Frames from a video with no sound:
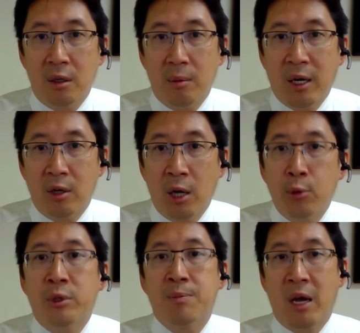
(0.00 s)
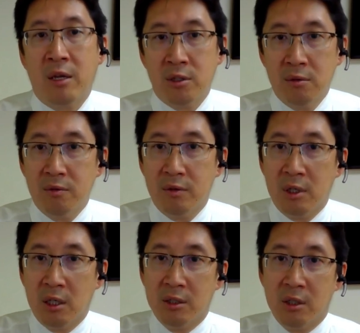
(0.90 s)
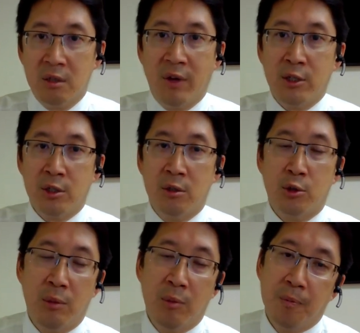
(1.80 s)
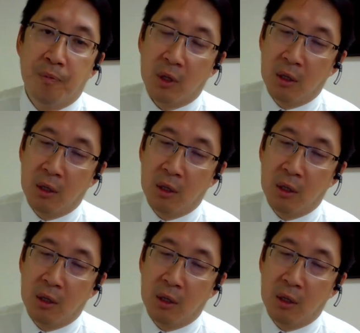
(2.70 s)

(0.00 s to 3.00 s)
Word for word: about unresponsive uh, to conventional treatment.